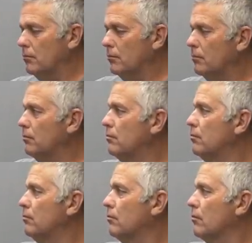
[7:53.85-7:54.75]

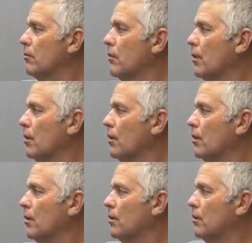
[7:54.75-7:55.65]

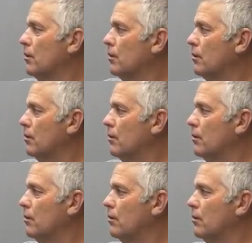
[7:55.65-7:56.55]

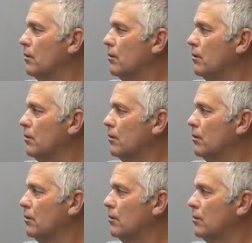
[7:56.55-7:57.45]

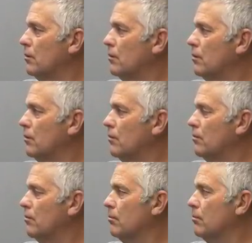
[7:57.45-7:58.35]

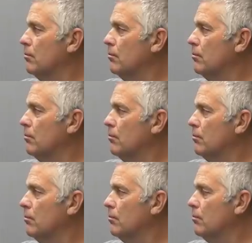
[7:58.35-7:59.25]
No words are spoken by the person on screen.